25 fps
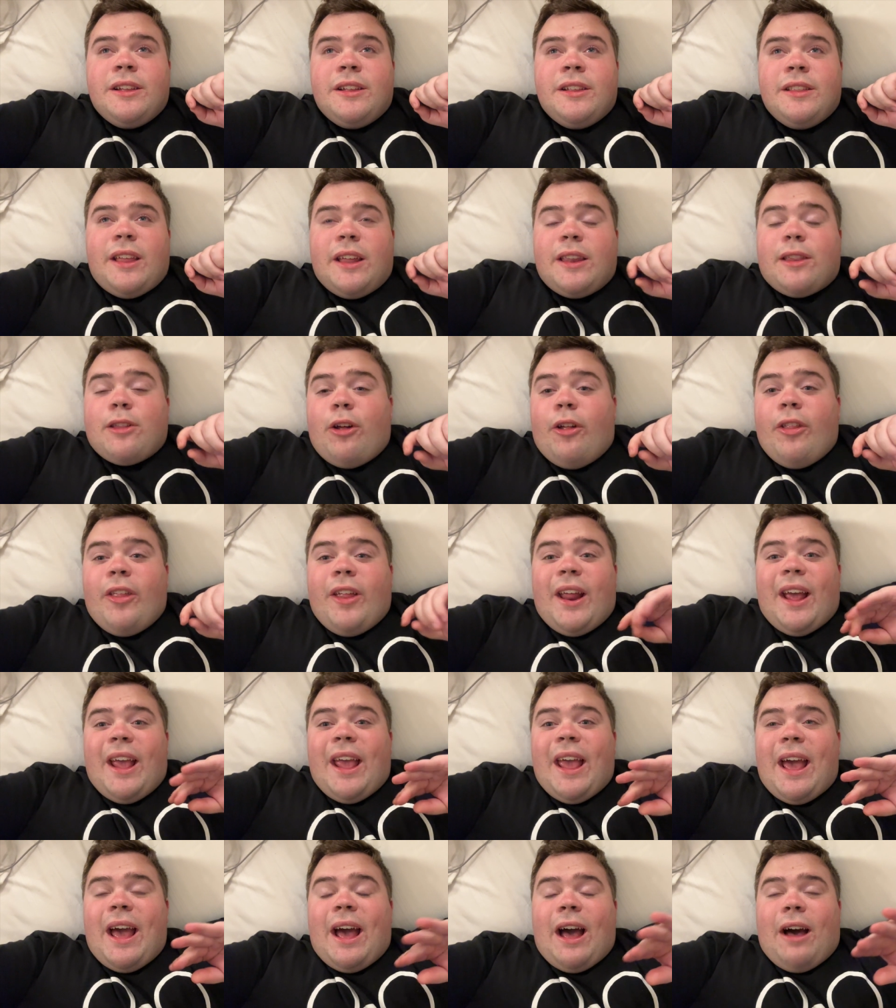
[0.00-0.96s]
That's all that I
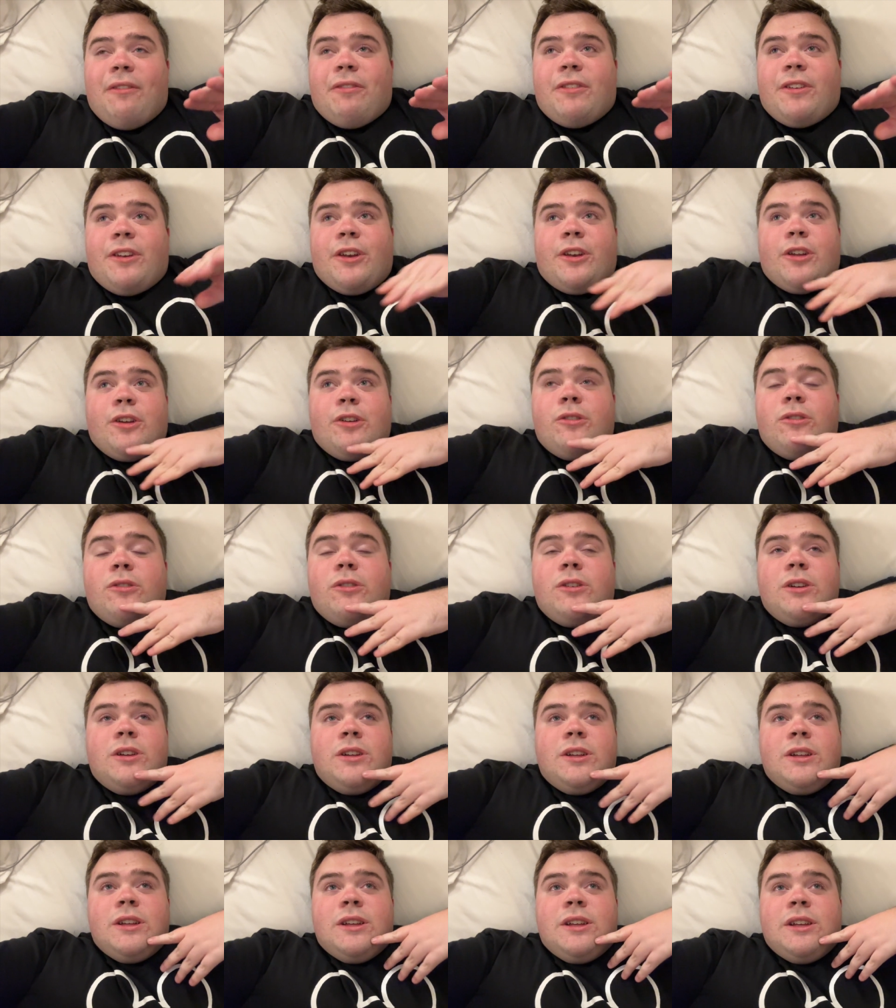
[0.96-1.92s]
have to do.
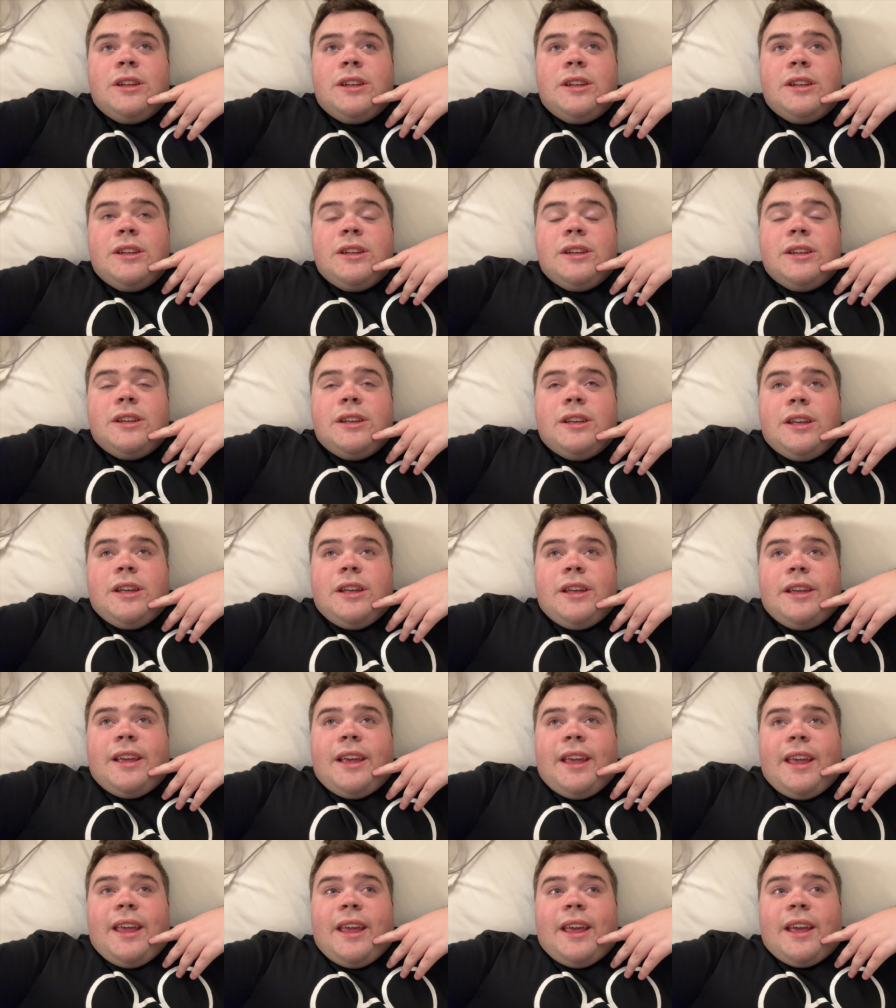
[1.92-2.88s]

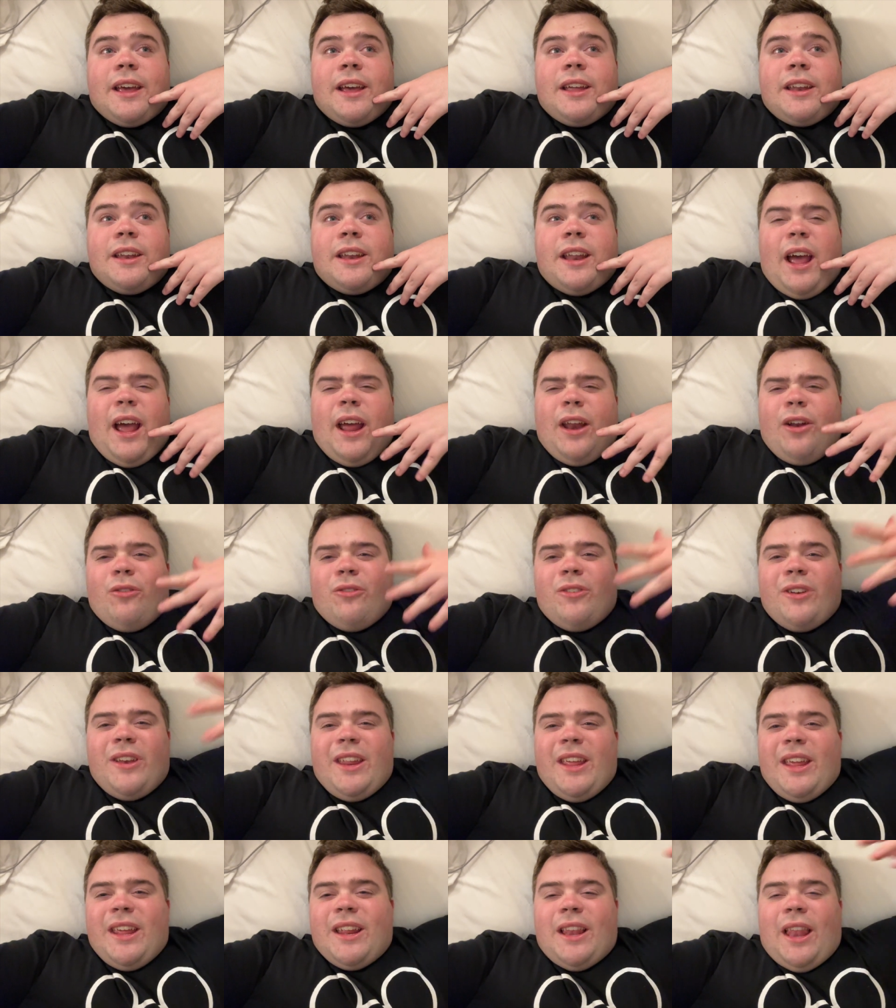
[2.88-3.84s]
And I don't
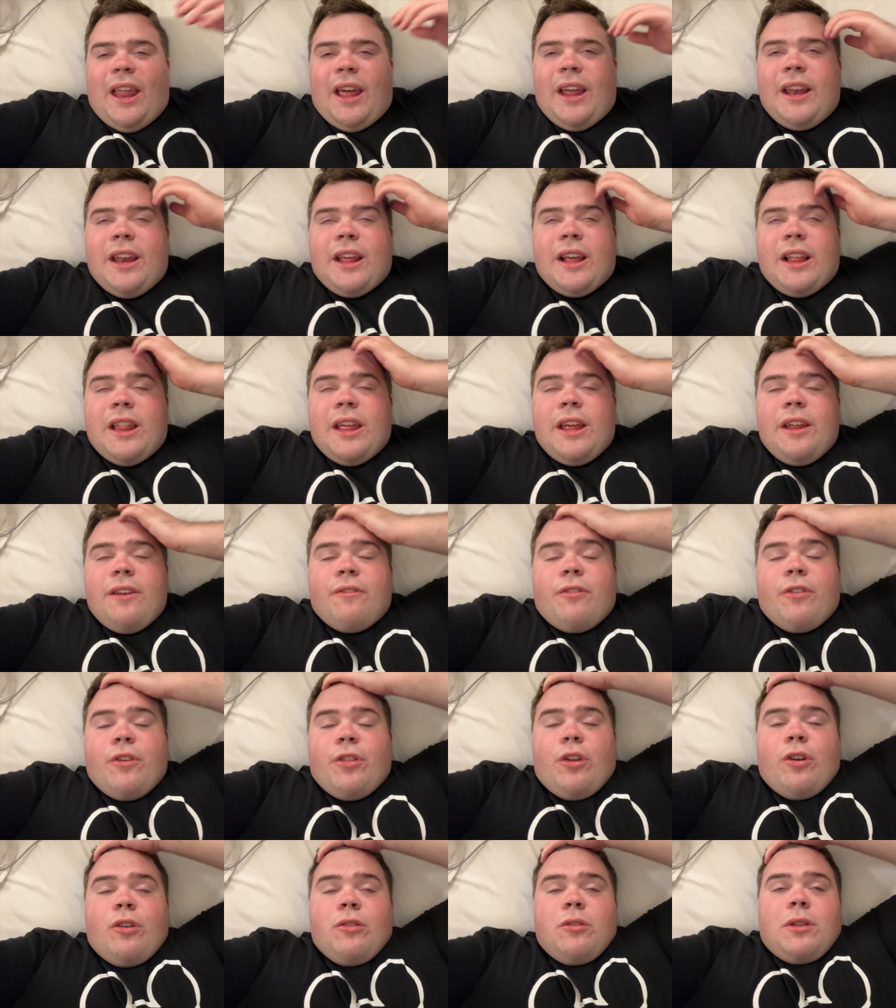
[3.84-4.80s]
need Lightning Lane for
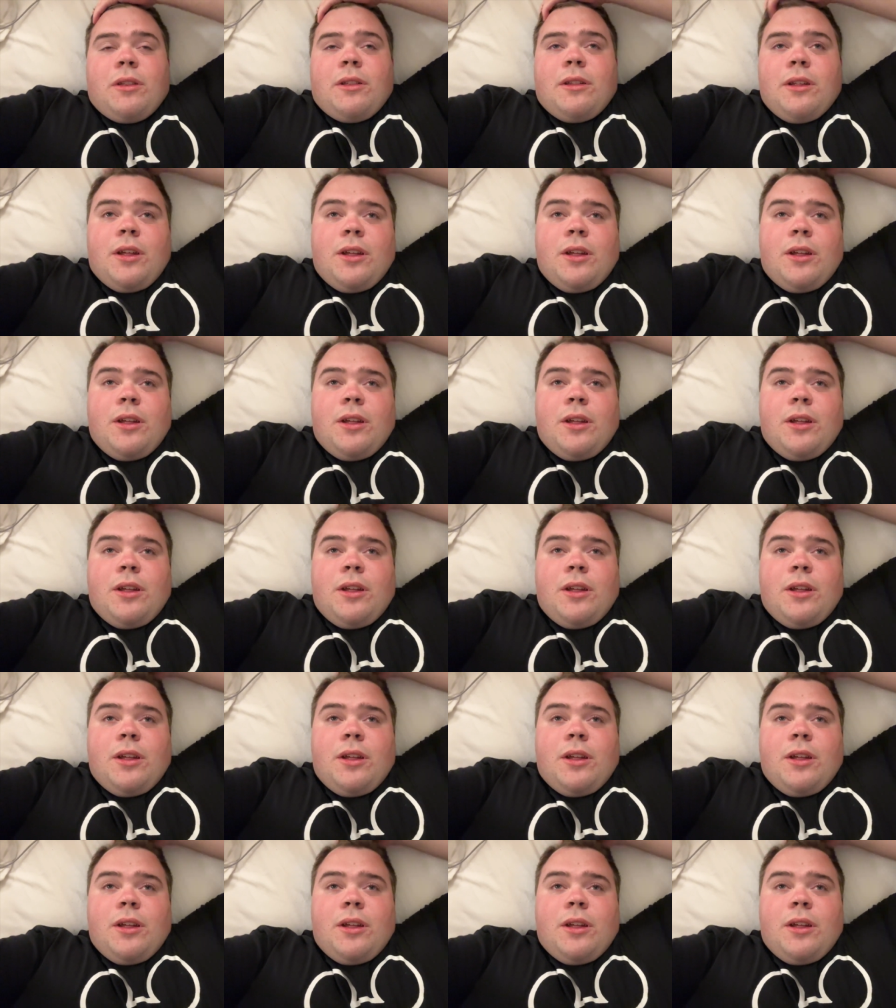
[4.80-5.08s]
those.